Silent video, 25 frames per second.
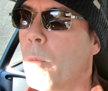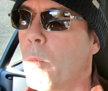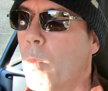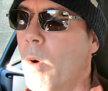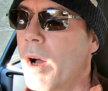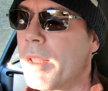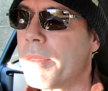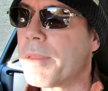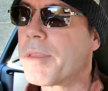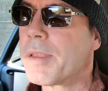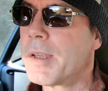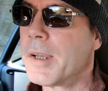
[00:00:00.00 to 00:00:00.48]

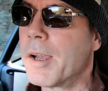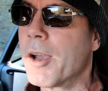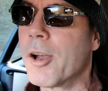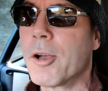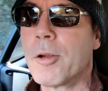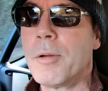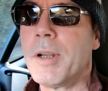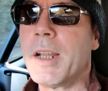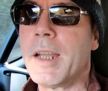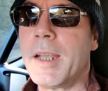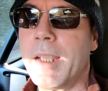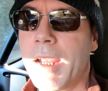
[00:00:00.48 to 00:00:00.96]
one thing
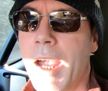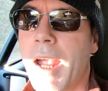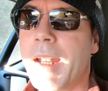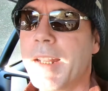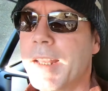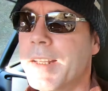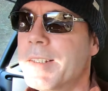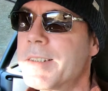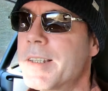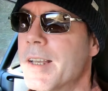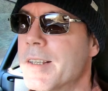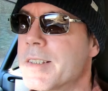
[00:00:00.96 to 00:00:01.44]
only, and
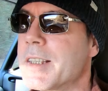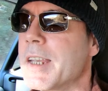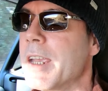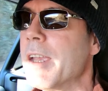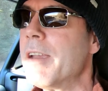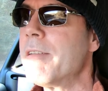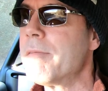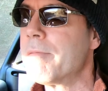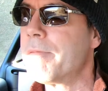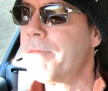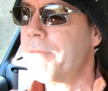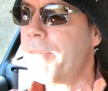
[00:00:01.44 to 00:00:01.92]
it does it
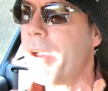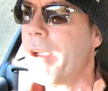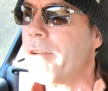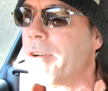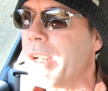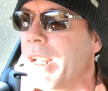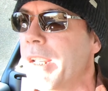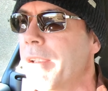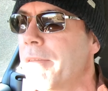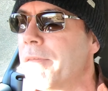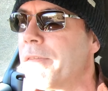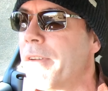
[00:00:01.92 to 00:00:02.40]

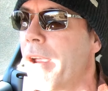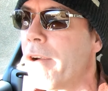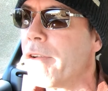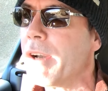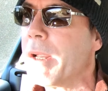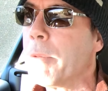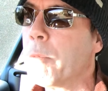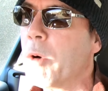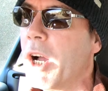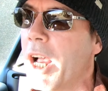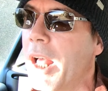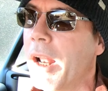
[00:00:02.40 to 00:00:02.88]
very,
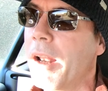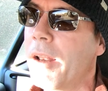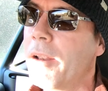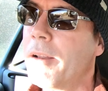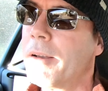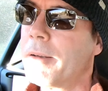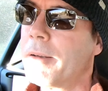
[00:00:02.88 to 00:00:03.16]
very well.